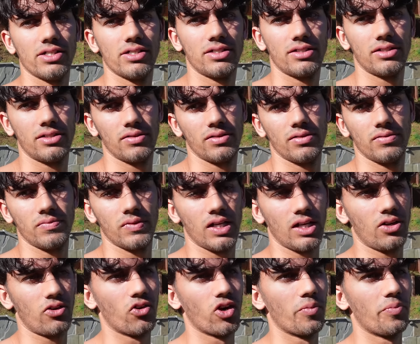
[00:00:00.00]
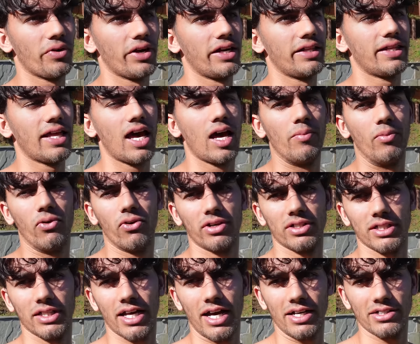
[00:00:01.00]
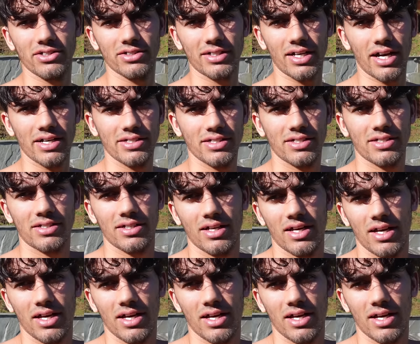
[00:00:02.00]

just incorporate that more into the exercises.